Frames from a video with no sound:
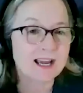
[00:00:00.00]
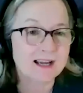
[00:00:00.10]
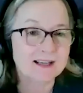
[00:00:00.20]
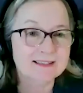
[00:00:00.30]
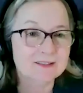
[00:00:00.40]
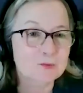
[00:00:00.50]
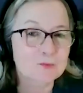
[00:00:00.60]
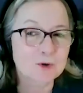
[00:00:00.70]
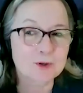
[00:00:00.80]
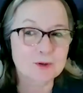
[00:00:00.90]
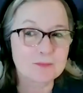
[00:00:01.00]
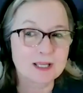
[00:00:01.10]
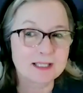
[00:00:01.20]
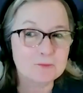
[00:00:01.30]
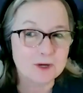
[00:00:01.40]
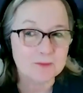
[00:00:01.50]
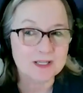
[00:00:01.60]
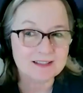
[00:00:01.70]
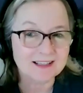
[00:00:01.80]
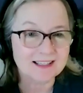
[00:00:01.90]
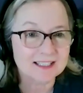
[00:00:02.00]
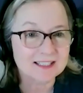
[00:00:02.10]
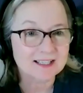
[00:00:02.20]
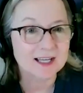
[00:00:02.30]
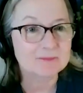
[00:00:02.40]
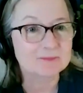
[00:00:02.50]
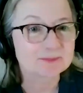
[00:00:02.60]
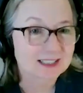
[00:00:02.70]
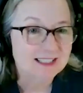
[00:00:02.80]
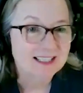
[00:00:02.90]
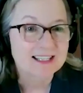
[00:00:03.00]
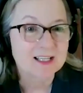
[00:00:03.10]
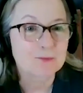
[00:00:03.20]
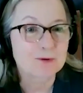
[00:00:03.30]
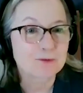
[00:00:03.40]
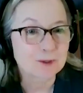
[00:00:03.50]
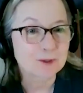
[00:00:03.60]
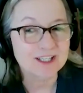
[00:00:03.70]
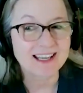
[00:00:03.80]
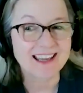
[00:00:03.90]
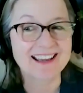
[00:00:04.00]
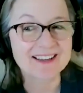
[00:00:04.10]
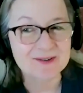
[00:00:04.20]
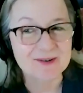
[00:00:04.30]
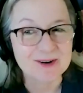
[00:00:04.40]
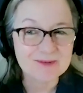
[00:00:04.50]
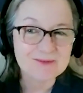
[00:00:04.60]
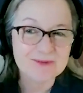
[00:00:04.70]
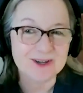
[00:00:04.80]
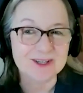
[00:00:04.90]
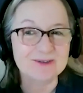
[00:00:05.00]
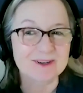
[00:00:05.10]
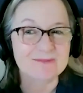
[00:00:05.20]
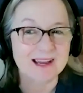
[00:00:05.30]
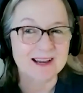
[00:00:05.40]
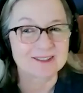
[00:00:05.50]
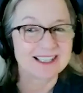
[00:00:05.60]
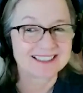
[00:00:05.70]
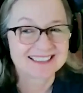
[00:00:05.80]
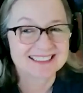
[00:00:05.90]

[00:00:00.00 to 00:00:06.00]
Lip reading: ask, were there many women at the time that were forging ahead, or were you a maverick?